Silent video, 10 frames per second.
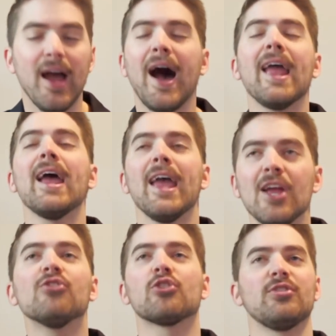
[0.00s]
I
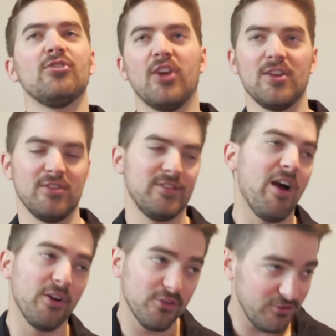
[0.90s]
hate jersey changes. Now,
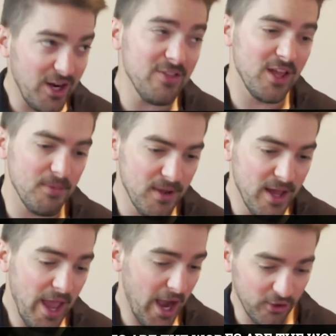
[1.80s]
I understand them,
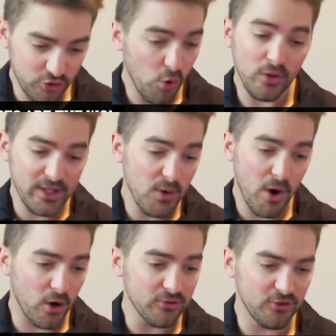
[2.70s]
and I totally get
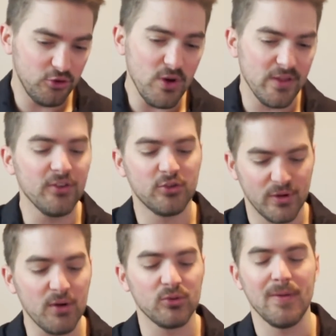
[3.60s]
why Hurts is doing this, so we're
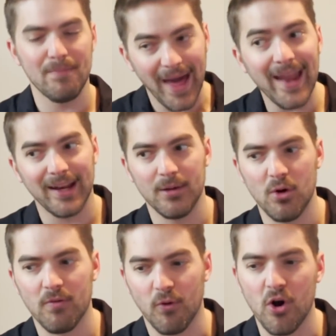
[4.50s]
not really mad at him
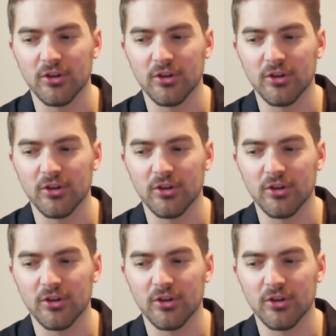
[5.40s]
overall.